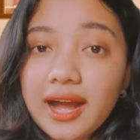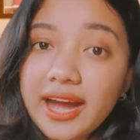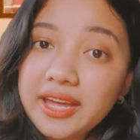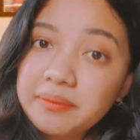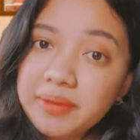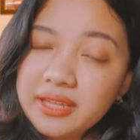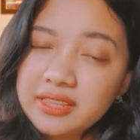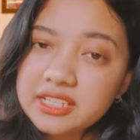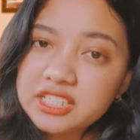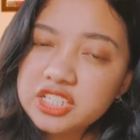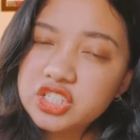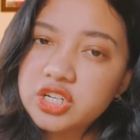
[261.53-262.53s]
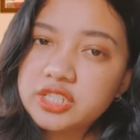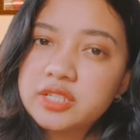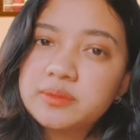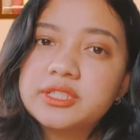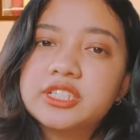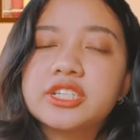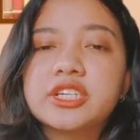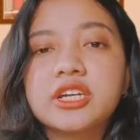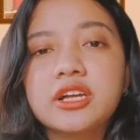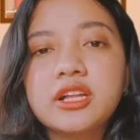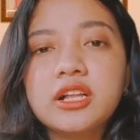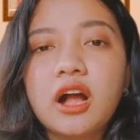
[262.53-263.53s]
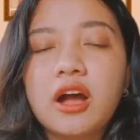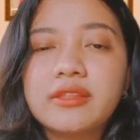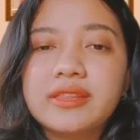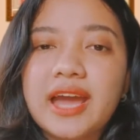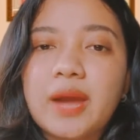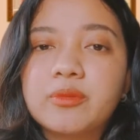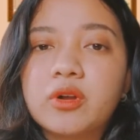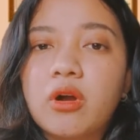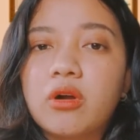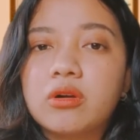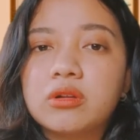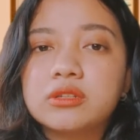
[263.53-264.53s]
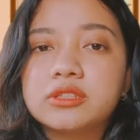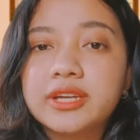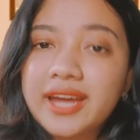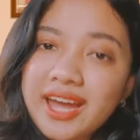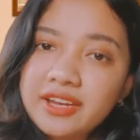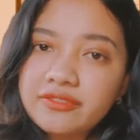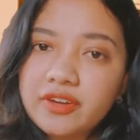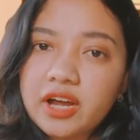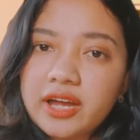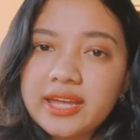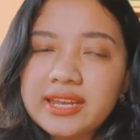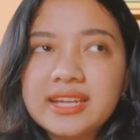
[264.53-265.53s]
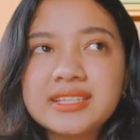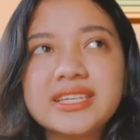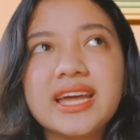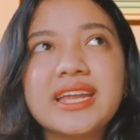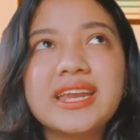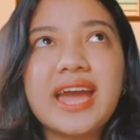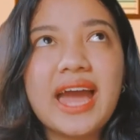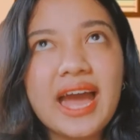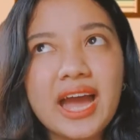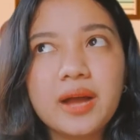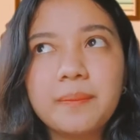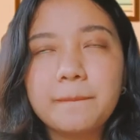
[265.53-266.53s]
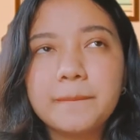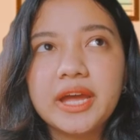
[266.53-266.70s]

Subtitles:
I made this instructional material on the app called Canva. It is an app.